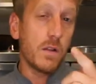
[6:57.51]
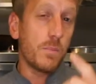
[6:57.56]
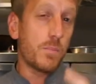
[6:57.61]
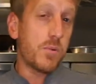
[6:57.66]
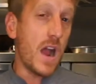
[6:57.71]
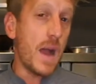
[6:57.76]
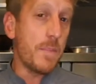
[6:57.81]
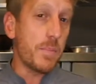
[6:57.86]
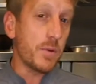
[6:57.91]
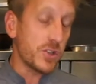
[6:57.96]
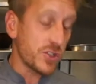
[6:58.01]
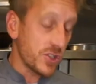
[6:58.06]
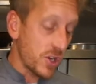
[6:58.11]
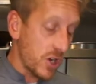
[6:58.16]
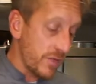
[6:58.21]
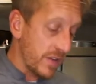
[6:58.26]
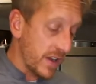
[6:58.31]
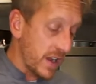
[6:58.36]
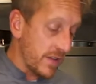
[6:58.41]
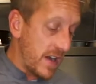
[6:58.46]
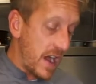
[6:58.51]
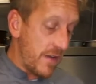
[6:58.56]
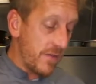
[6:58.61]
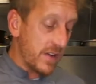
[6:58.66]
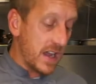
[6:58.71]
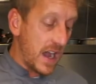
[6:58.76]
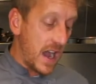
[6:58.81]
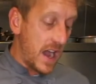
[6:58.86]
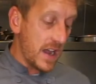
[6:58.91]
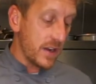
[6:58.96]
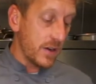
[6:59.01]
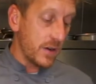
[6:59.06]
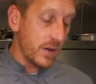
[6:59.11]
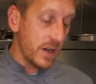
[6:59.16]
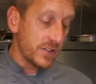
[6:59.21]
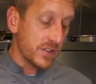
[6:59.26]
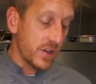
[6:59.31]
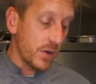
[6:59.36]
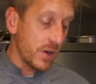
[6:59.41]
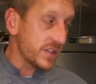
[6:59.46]
proper serving of avocado
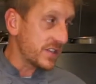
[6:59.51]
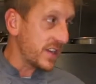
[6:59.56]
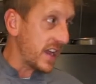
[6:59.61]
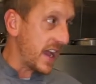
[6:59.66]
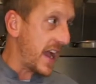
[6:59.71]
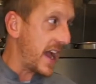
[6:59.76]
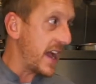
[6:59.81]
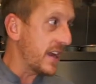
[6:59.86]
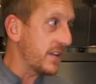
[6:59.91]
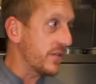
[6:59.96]
is going to add